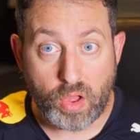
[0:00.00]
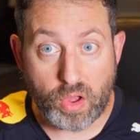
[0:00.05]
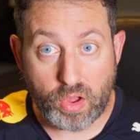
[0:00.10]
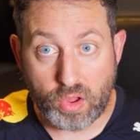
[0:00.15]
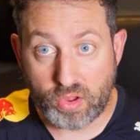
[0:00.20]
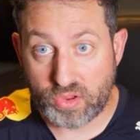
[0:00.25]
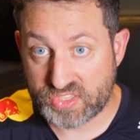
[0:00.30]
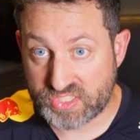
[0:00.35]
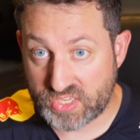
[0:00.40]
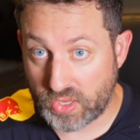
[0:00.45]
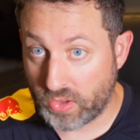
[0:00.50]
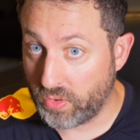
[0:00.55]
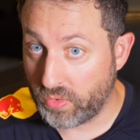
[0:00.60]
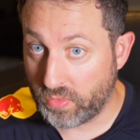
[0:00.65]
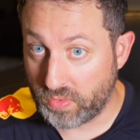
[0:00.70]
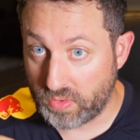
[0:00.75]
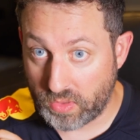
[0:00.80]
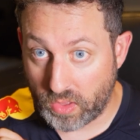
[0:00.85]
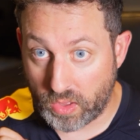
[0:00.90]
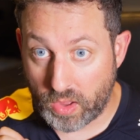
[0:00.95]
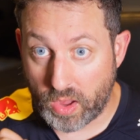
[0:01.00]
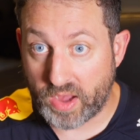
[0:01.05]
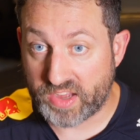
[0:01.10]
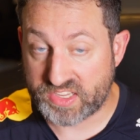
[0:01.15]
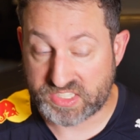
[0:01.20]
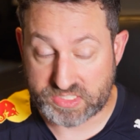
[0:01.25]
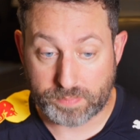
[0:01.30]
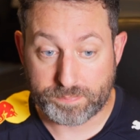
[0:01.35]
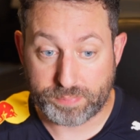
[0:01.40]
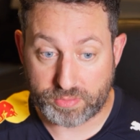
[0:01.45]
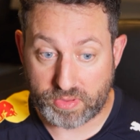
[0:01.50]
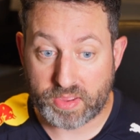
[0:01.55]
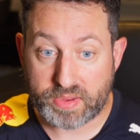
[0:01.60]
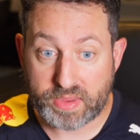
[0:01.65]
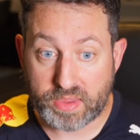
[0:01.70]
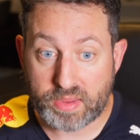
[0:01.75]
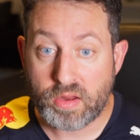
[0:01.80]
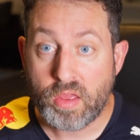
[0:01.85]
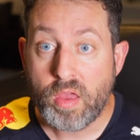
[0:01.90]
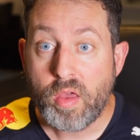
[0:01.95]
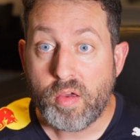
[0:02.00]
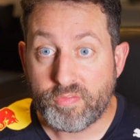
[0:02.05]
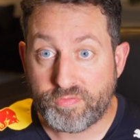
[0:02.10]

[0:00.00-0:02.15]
also awesome plugin